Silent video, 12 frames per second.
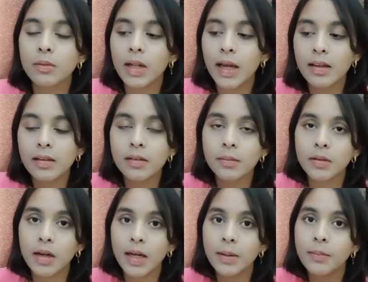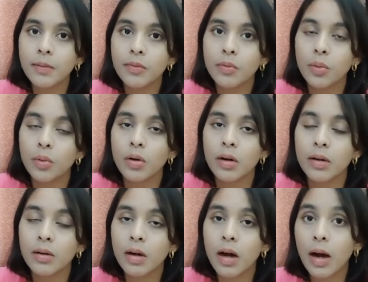like and subscribe
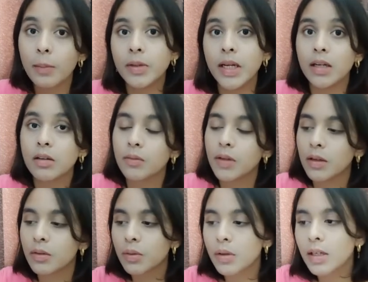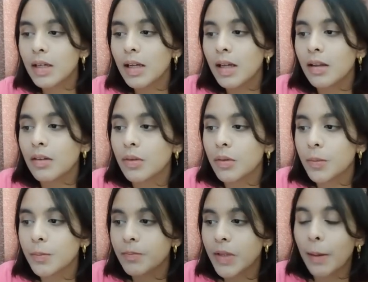for updates of that sort.
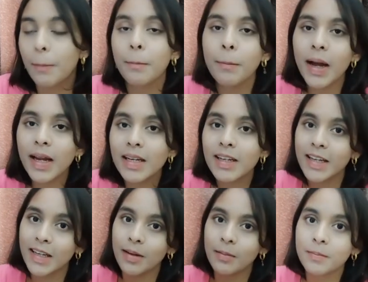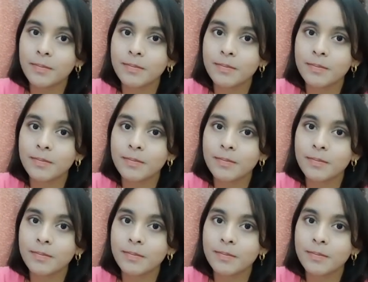So yeah, bye, take care.